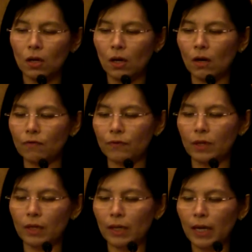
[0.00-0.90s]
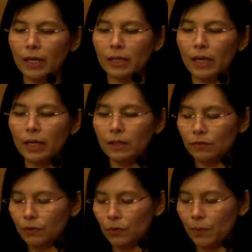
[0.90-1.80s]
of any
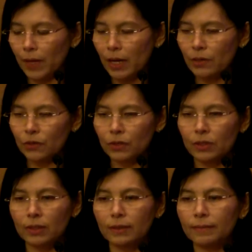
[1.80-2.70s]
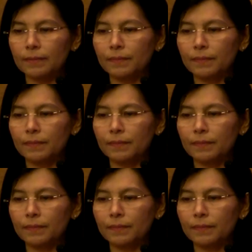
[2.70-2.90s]
individual patient.